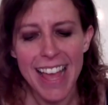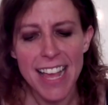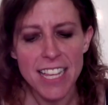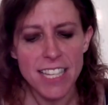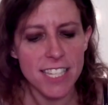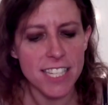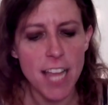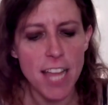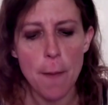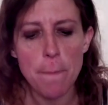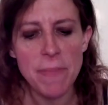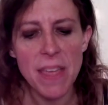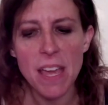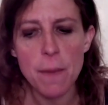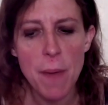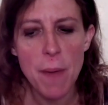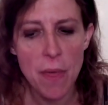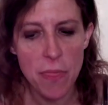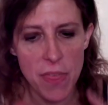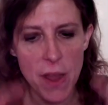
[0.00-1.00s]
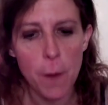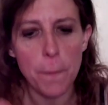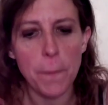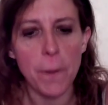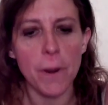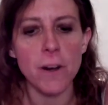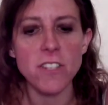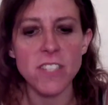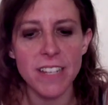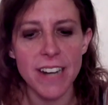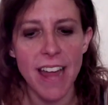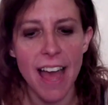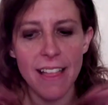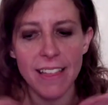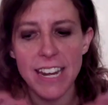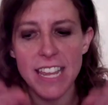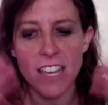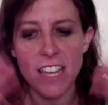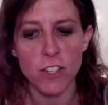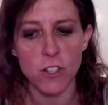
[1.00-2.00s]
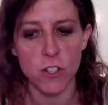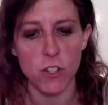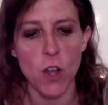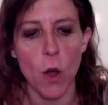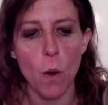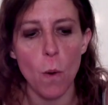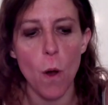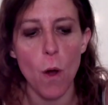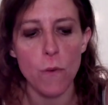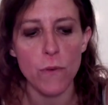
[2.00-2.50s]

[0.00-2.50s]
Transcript: Something about their personality is so